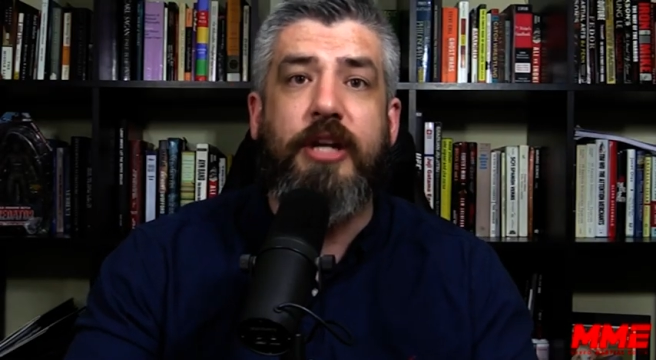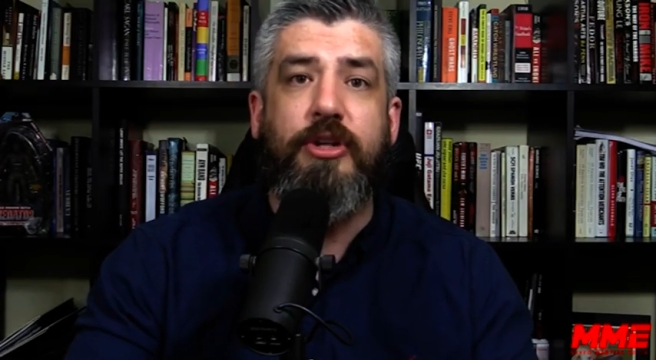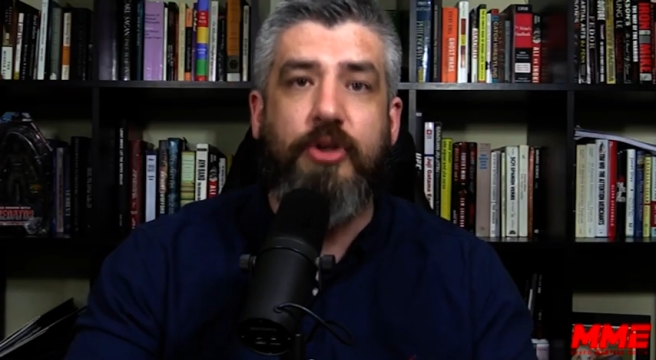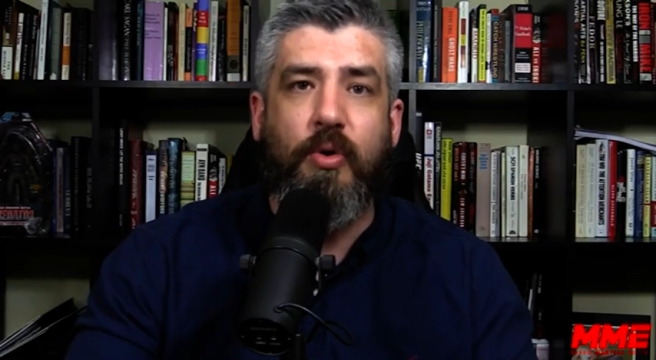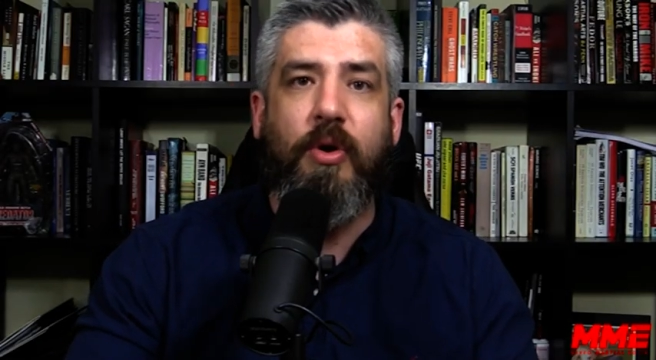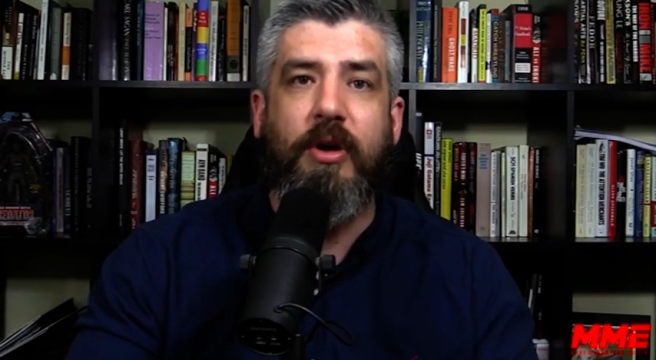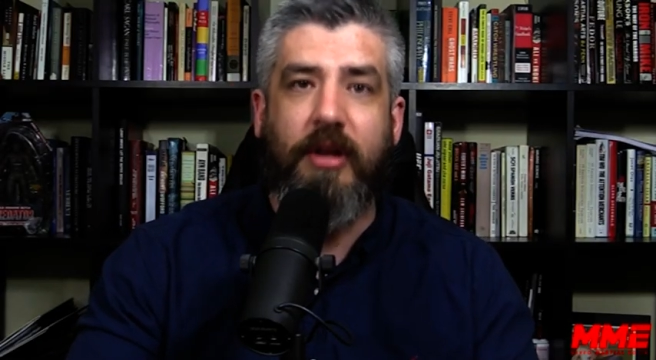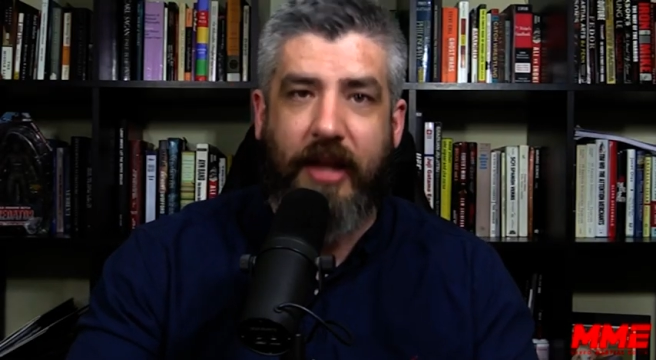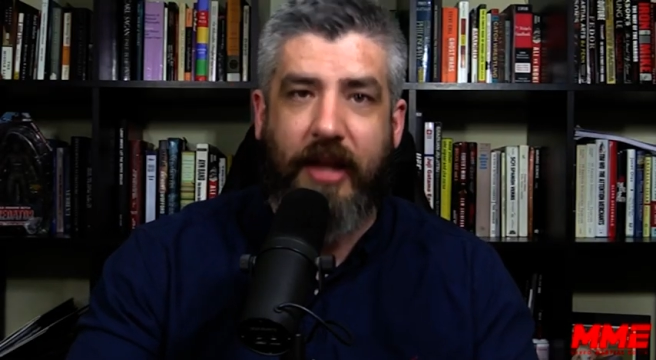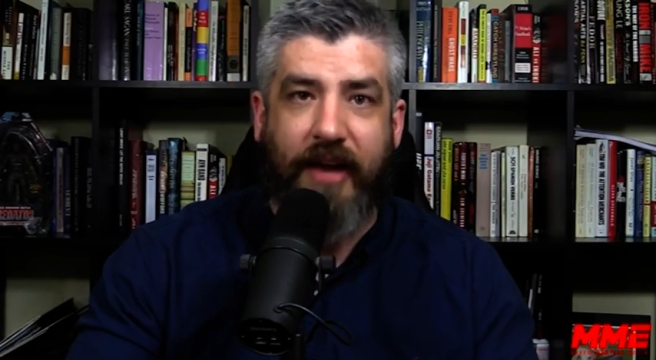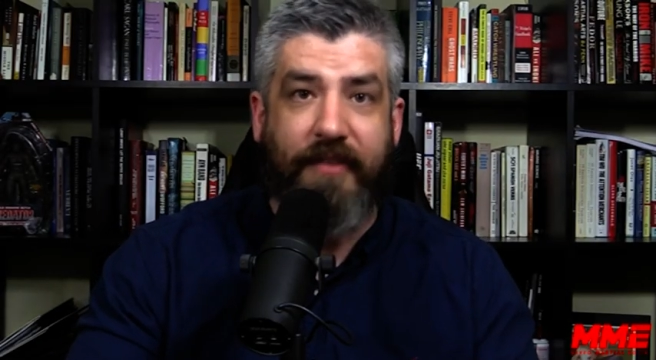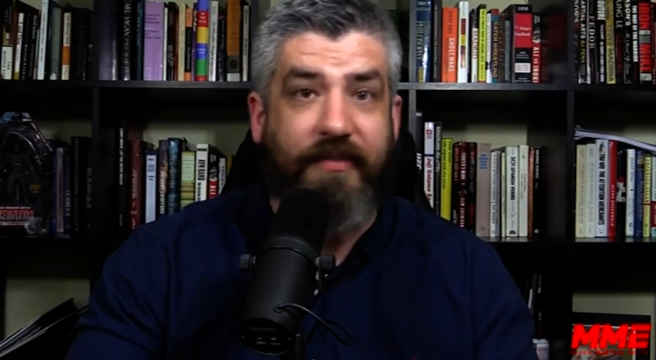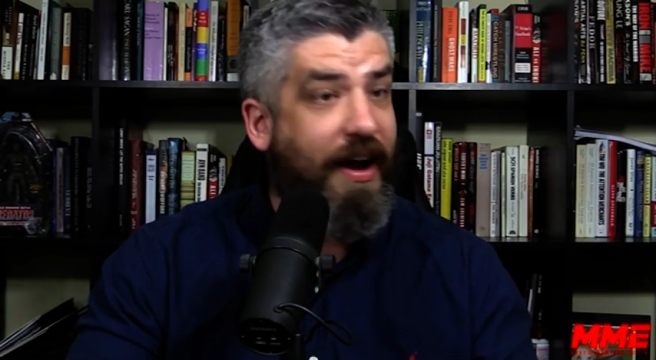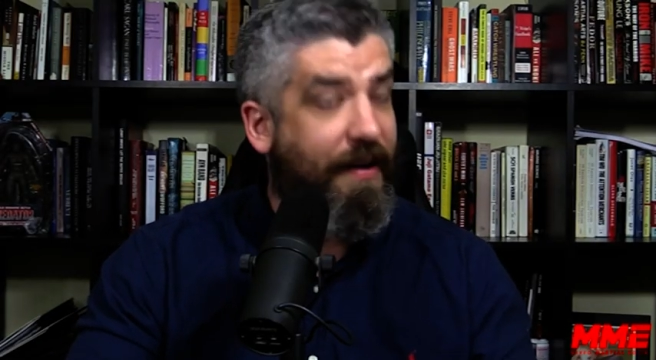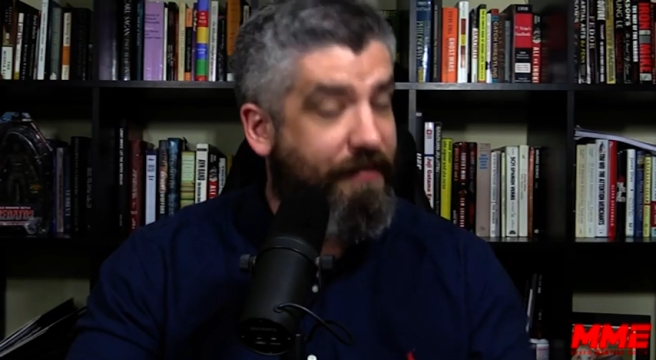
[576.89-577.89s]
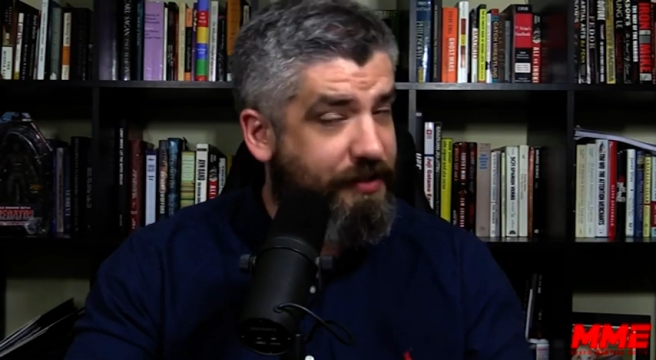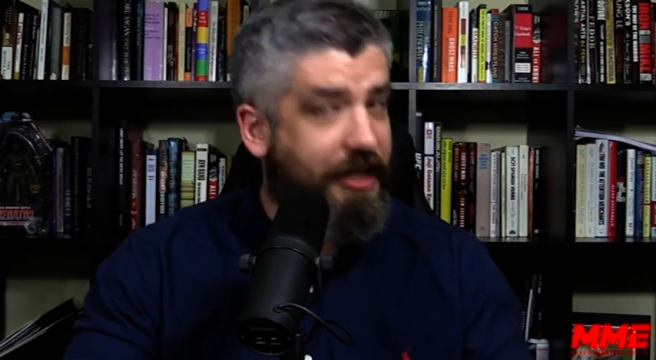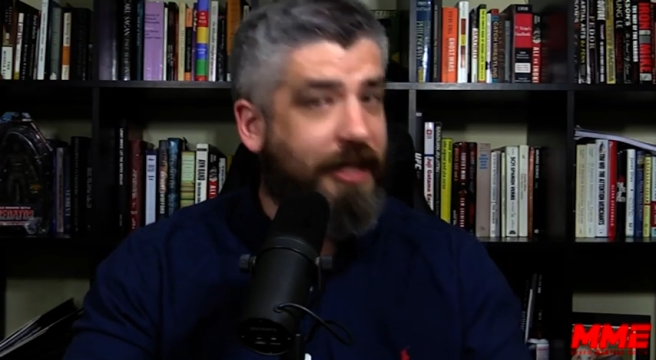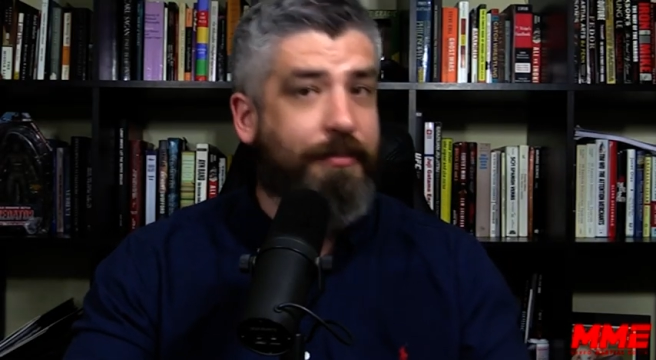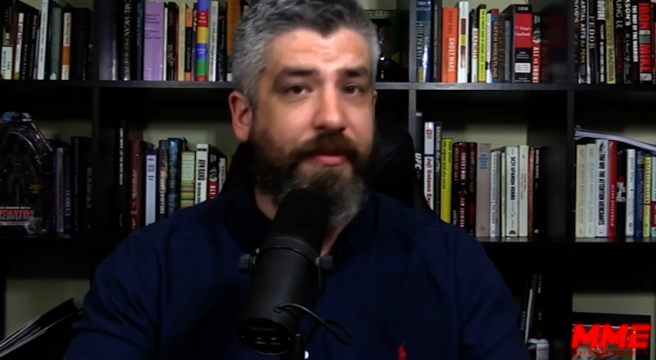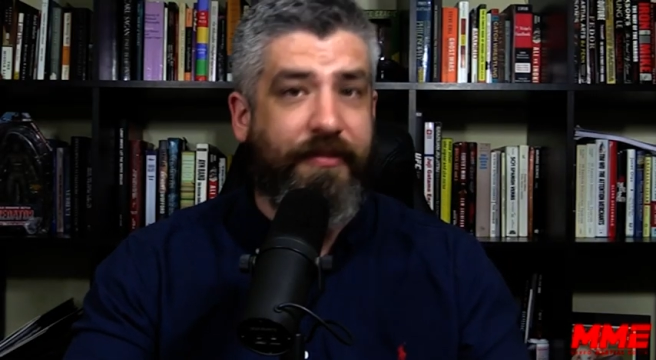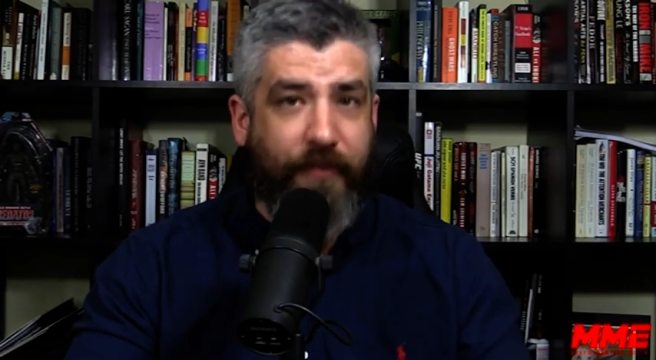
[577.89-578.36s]
I like this one
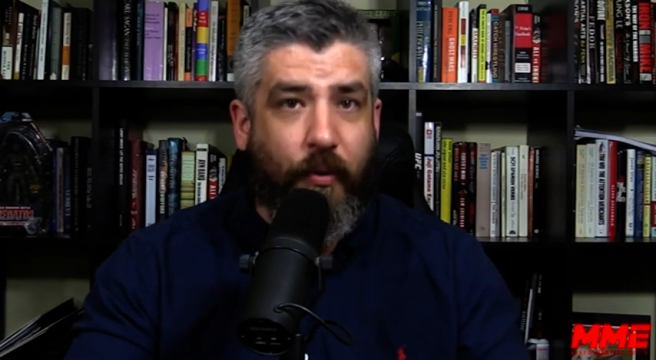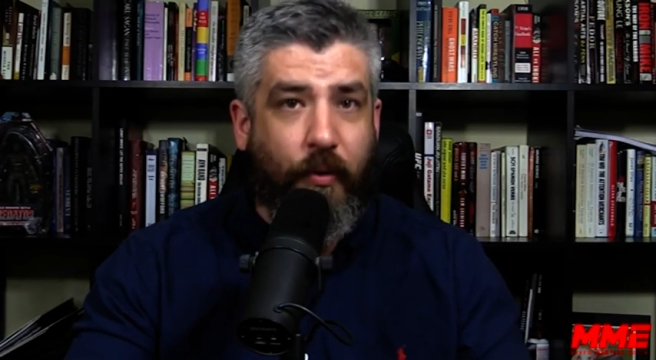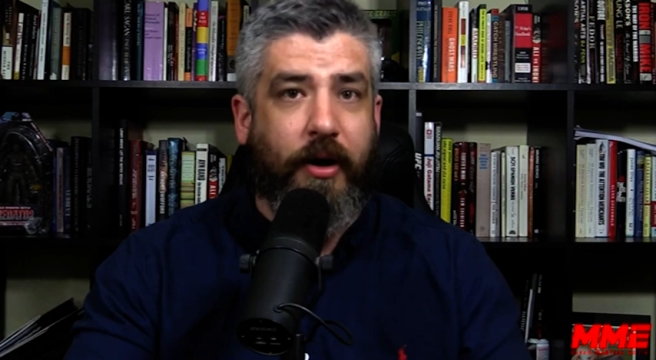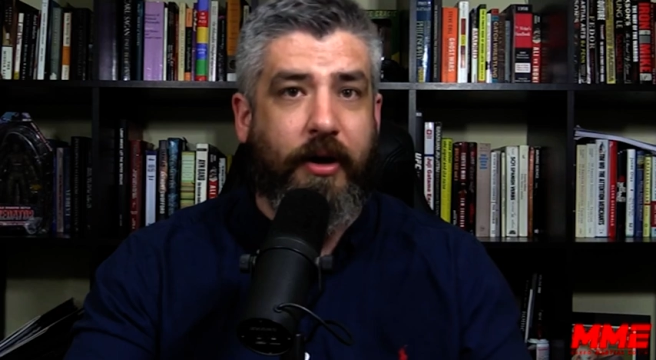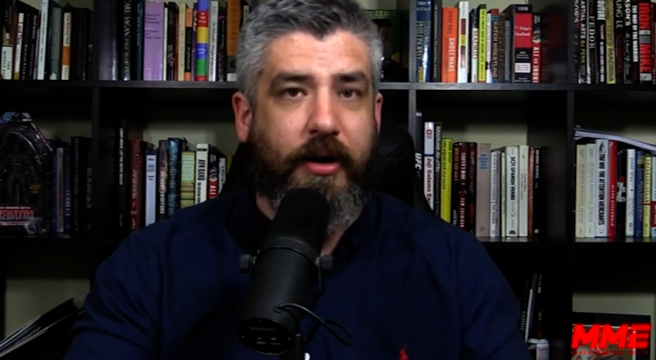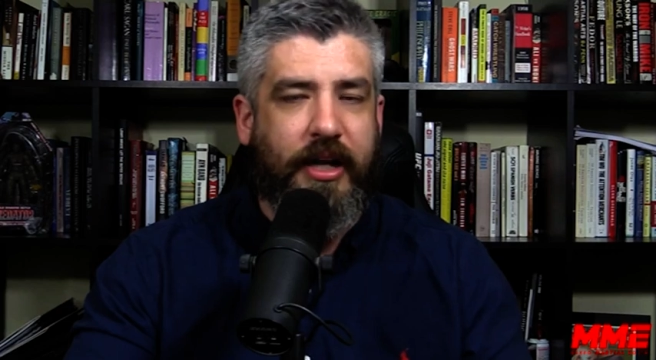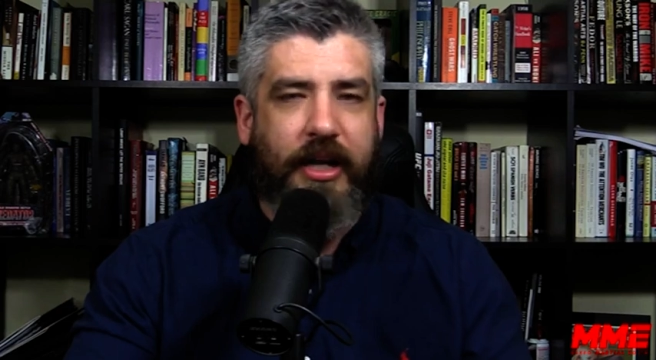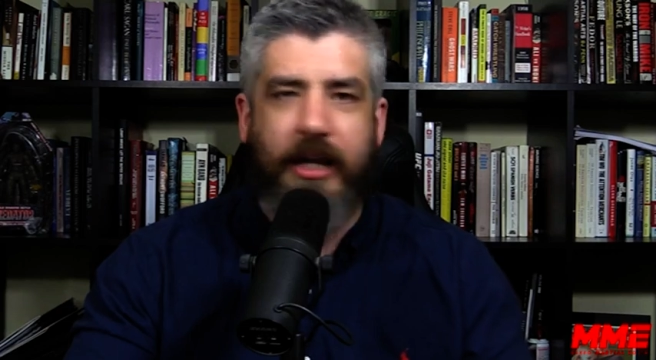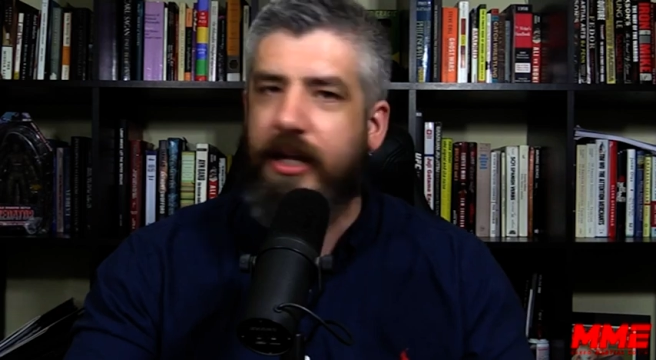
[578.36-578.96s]
the most.